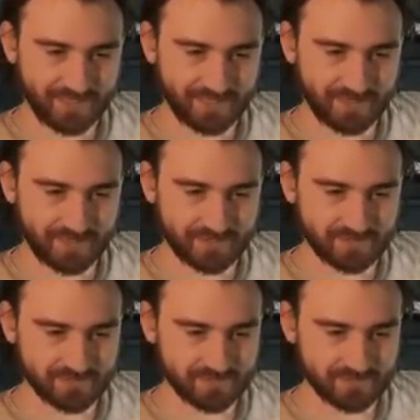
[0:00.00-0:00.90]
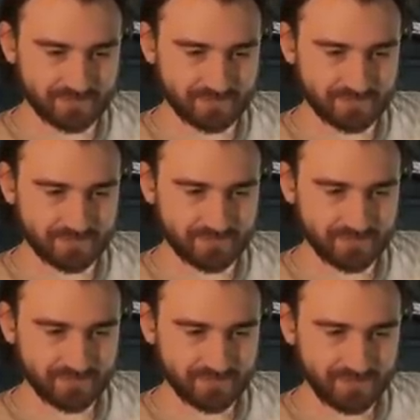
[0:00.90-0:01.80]
nah.
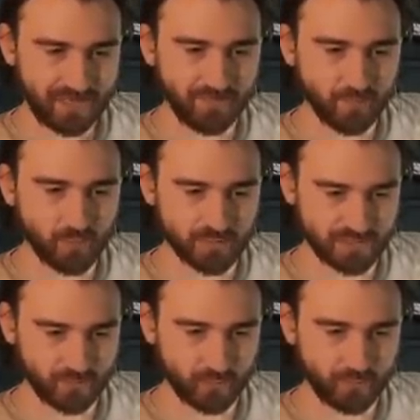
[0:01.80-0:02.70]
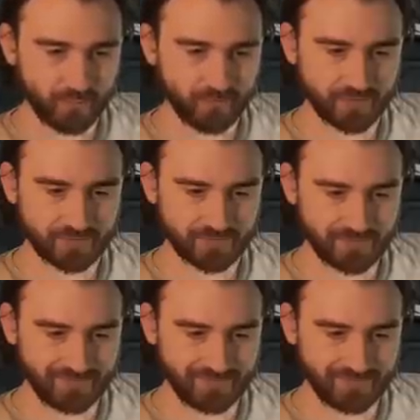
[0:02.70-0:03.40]
Another Woe Strider would be perfect.